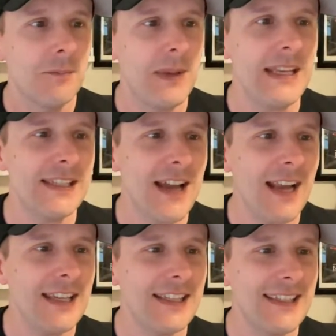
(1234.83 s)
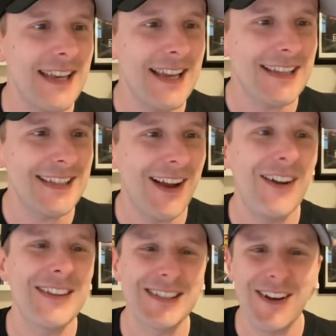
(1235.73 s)
Beats 96,
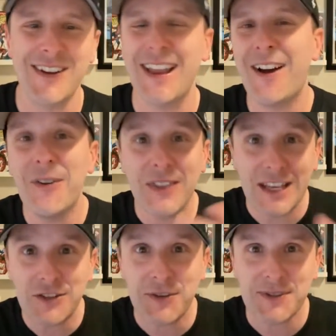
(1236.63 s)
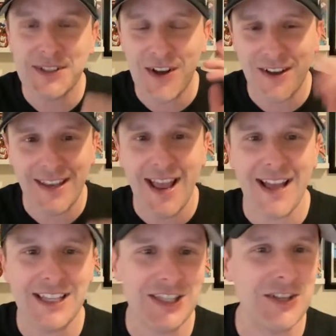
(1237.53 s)
oh the song, yeah, oh the intro song,
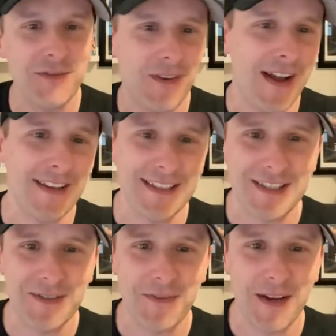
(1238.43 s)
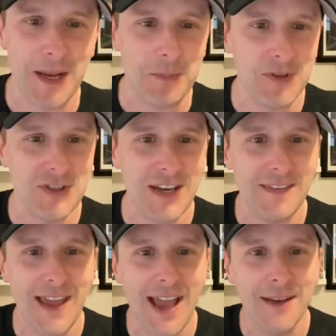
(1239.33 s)
yeah, it's good fun. It's good fun. I
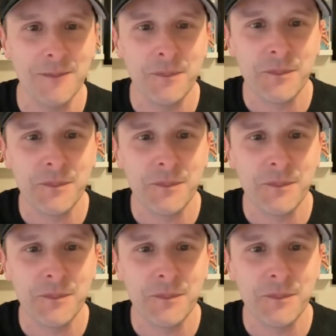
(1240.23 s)
appreciate that.